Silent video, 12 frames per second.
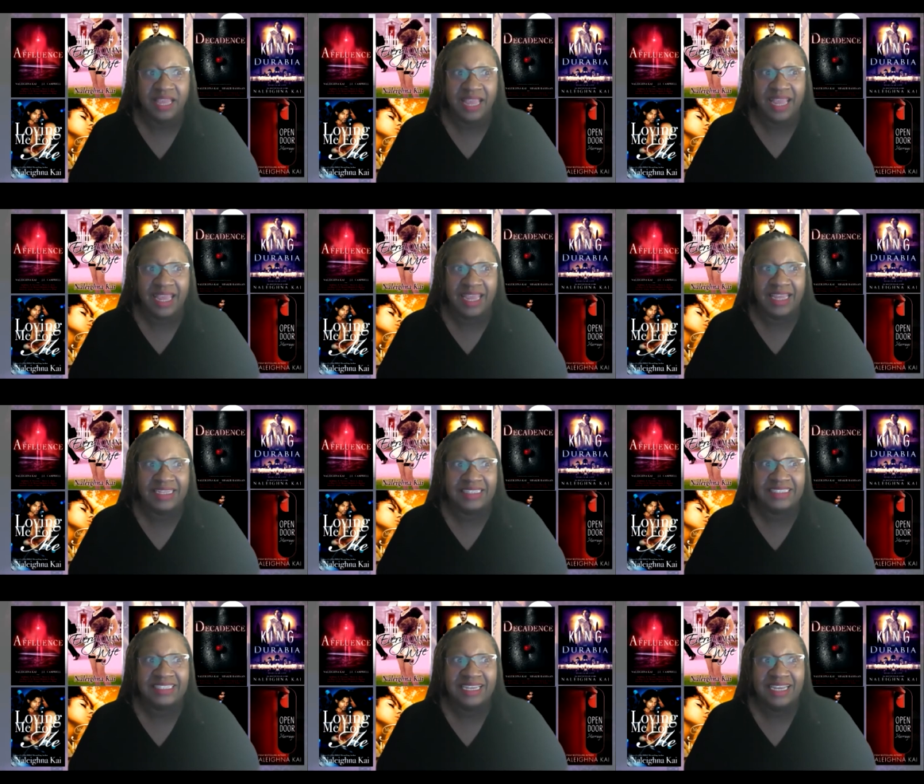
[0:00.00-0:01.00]

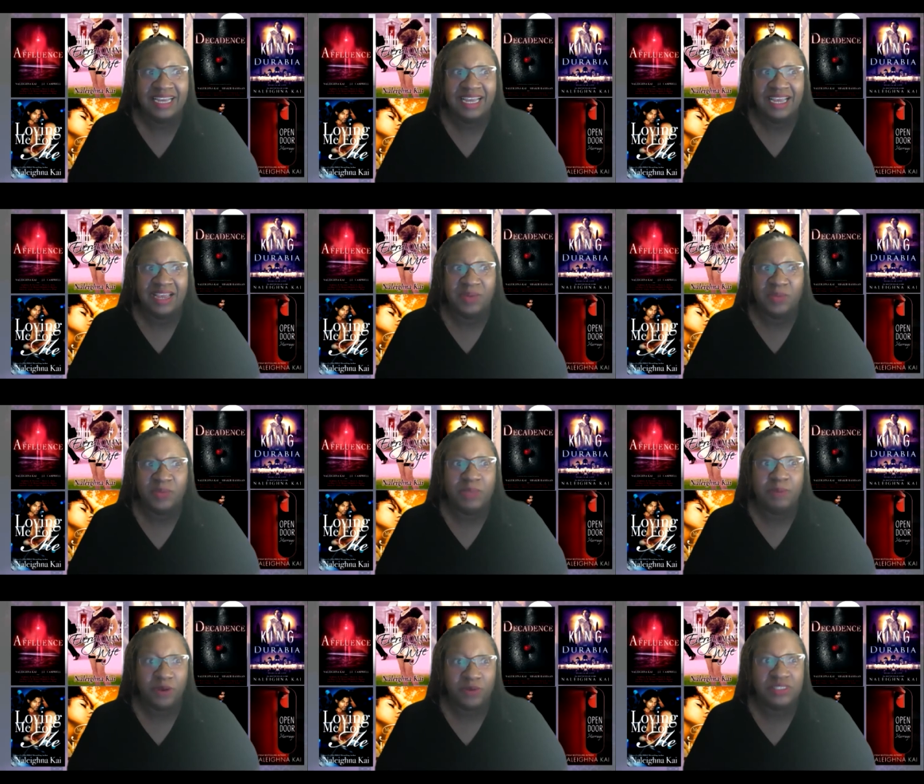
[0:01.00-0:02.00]
And we
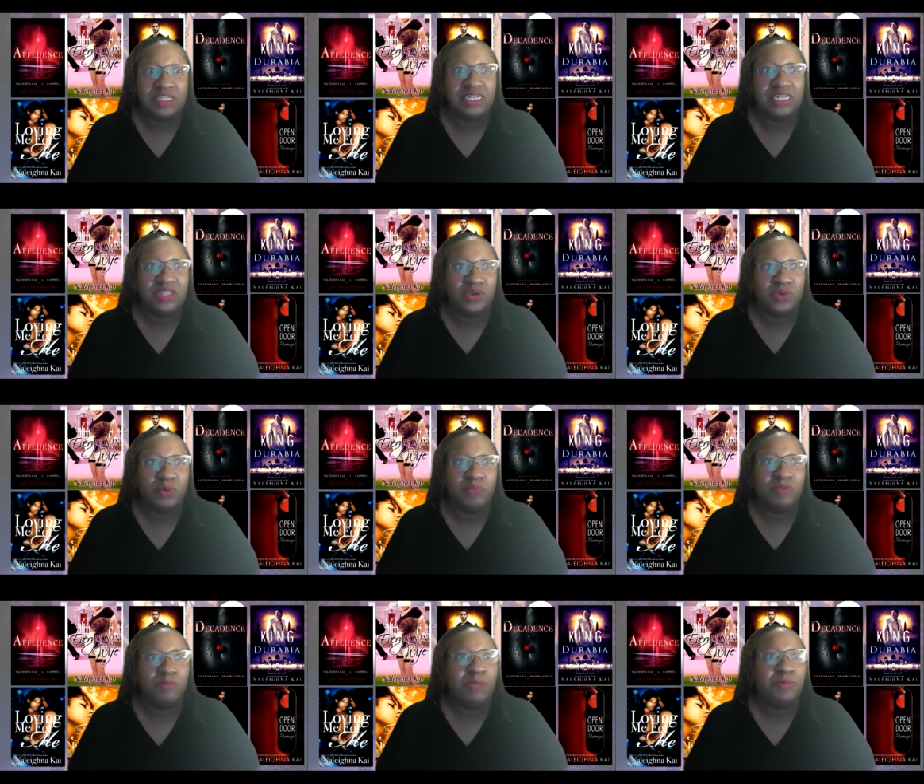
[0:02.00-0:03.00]
posted it in the group
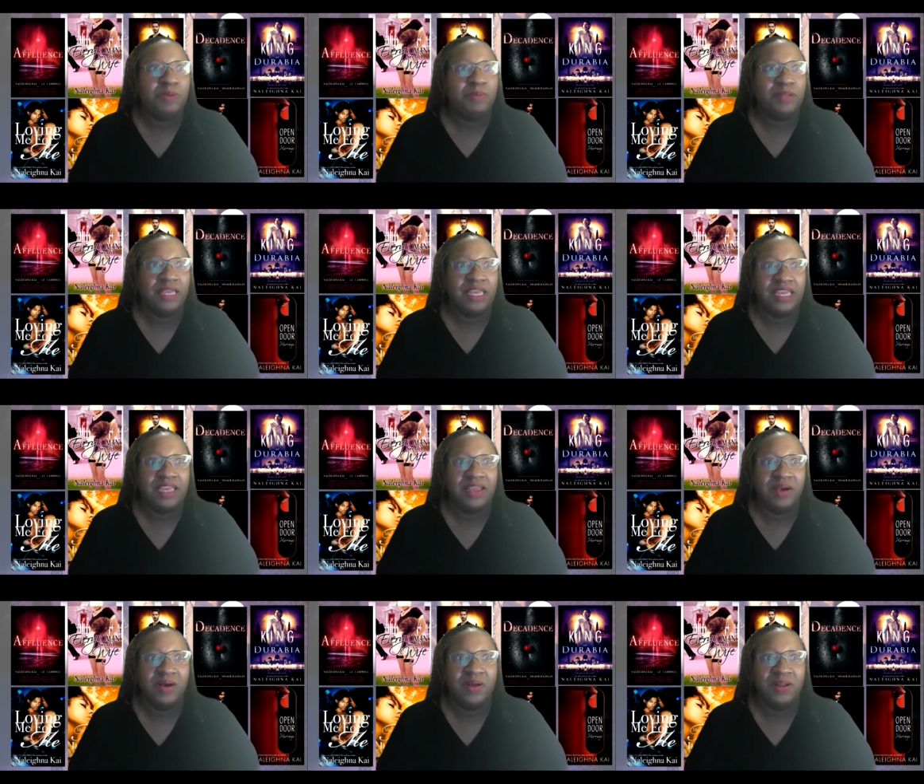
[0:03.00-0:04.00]
for people to play
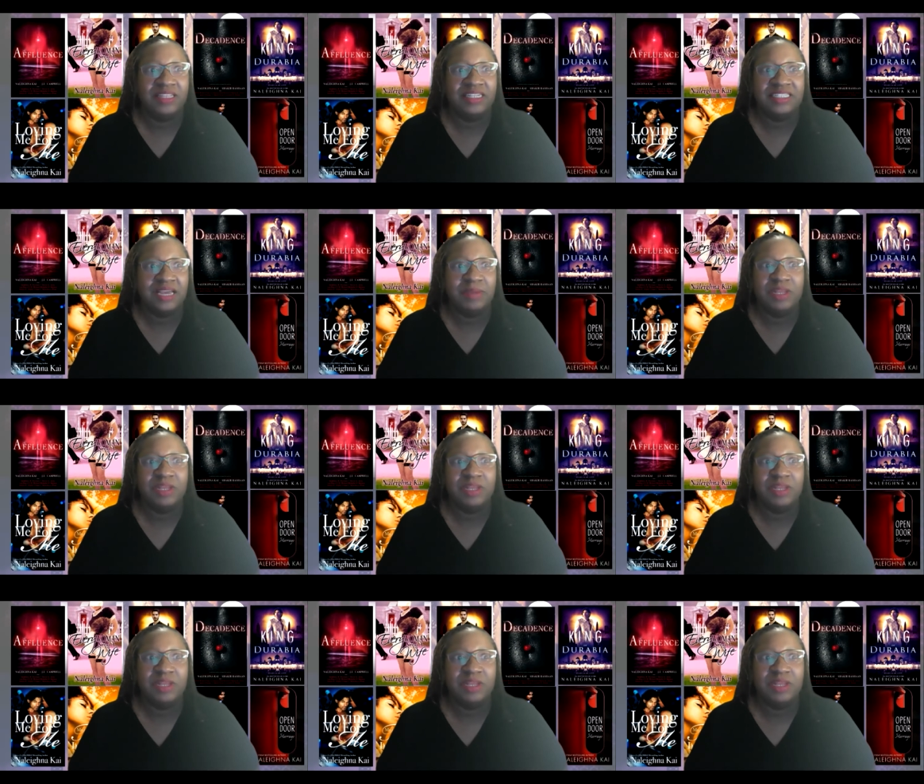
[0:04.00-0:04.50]
all of the time.